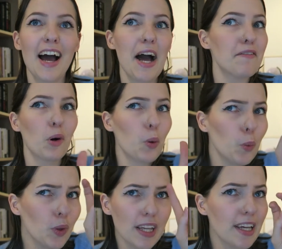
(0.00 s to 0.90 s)
I've
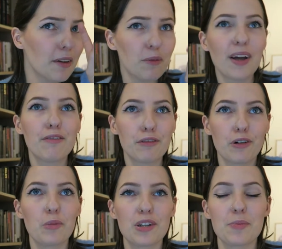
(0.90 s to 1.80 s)
only read
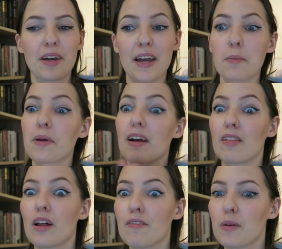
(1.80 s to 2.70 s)
4 books by him, but I
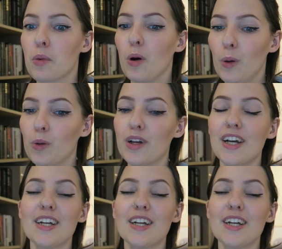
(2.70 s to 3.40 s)
love them all.